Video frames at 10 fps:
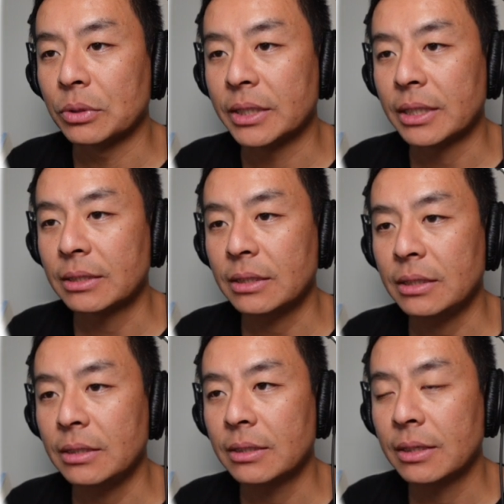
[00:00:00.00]

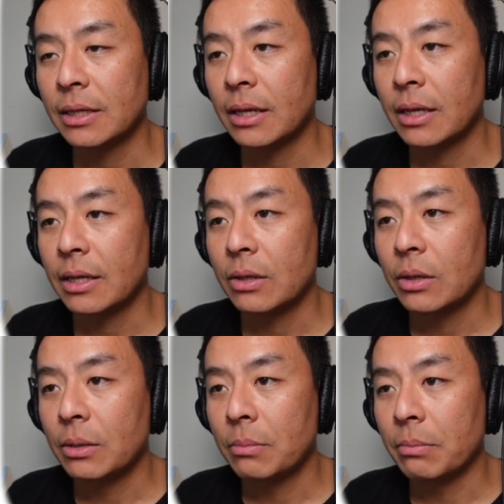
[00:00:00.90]
Tesla,
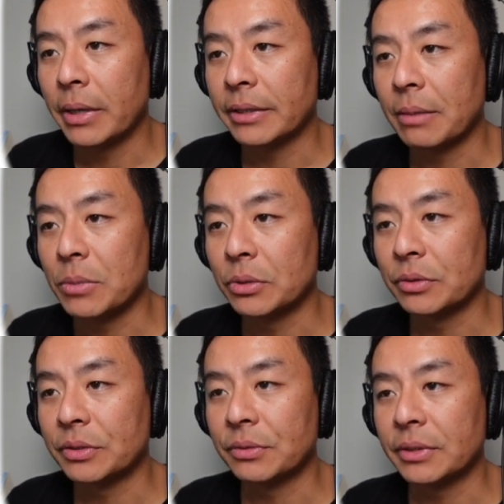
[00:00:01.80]
make that Model
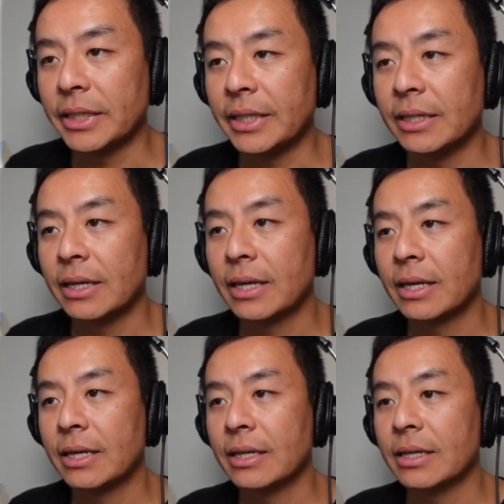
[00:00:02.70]
3,
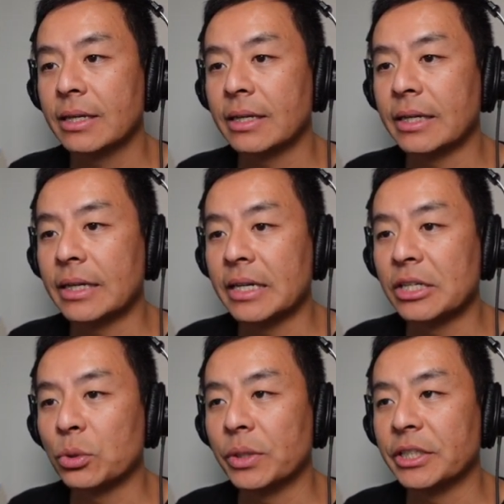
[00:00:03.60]
and
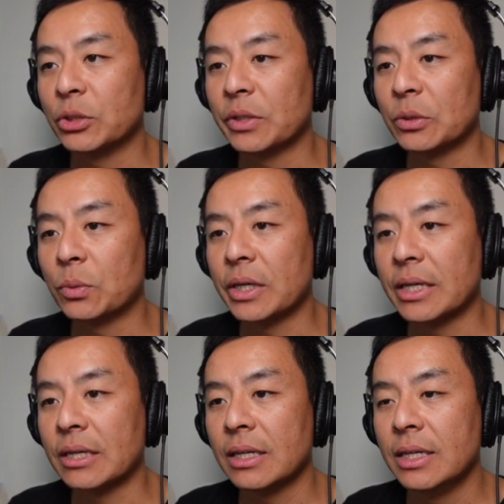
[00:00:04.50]

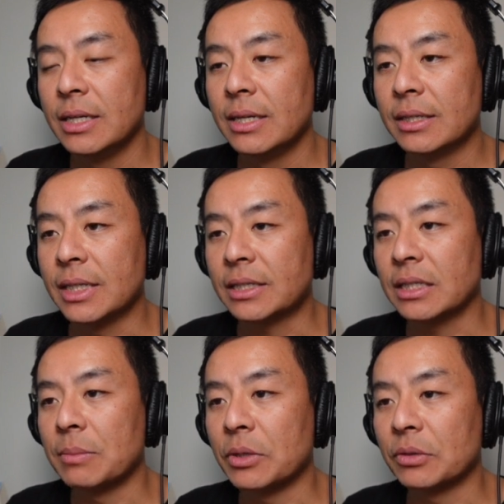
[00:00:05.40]
2021
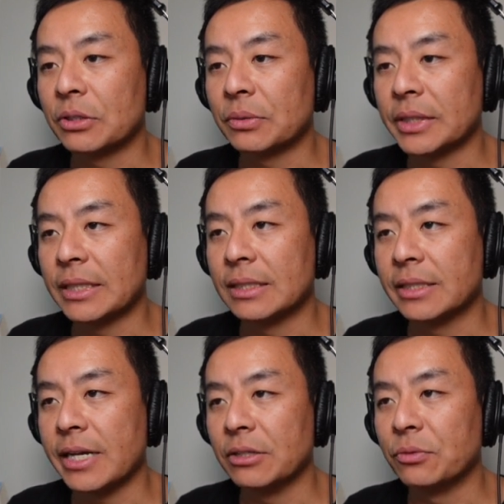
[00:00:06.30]
Tesla Model 3
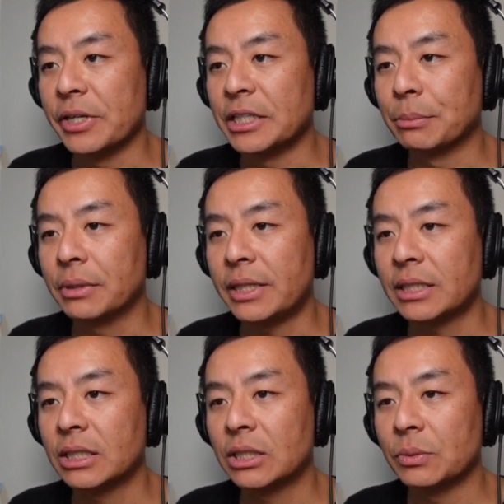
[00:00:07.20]
Standard Range
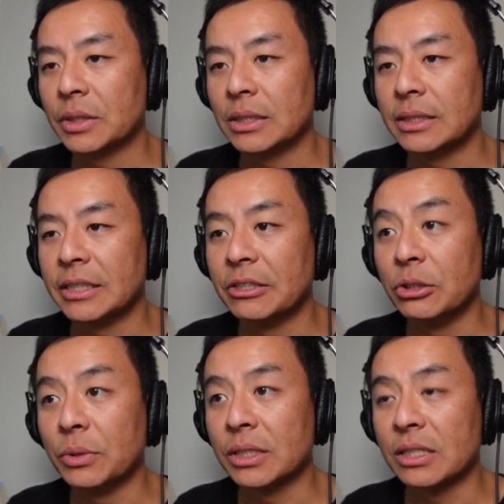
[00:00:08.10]
Plus, which is the
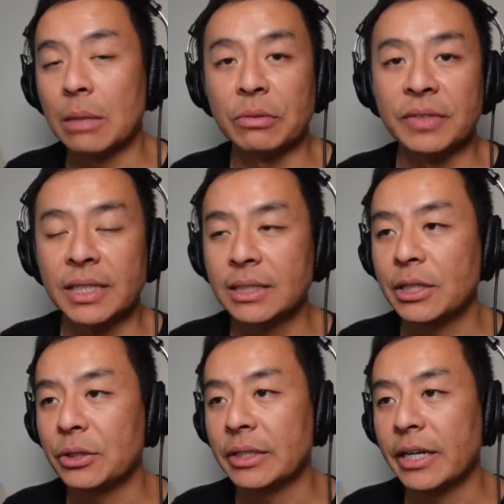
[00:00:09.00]
newest type of Tesla
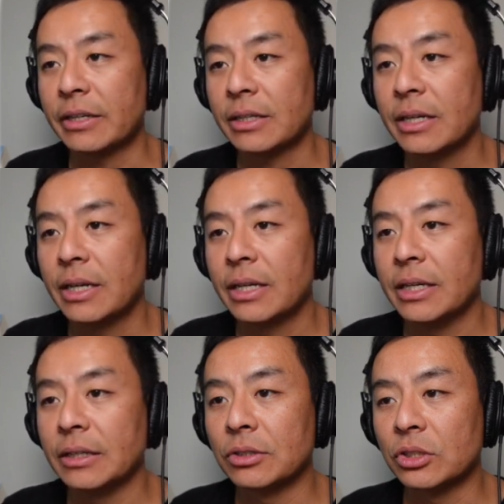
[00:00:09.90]
you can get
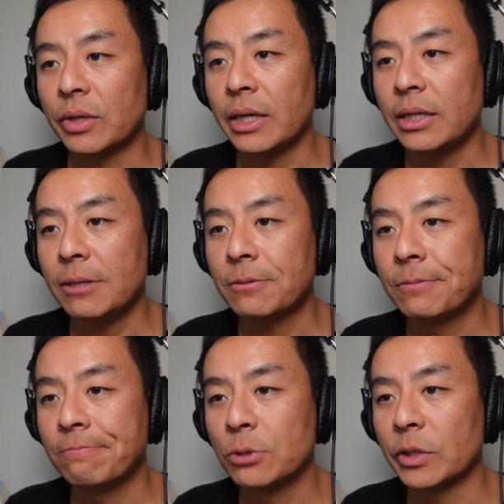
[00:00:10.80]
in Australia,
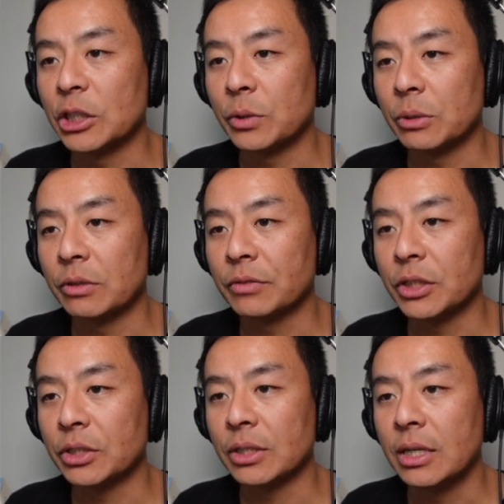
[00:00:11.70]
2021
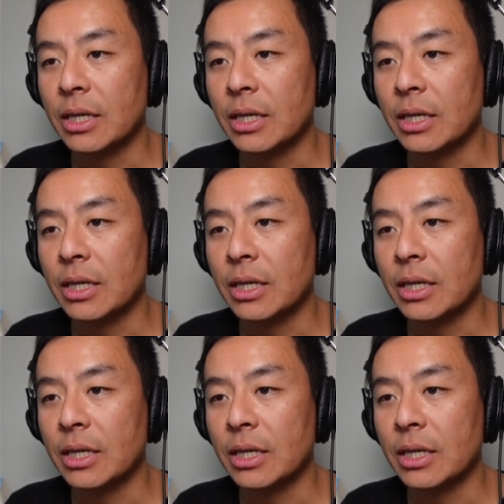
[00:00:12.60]
version.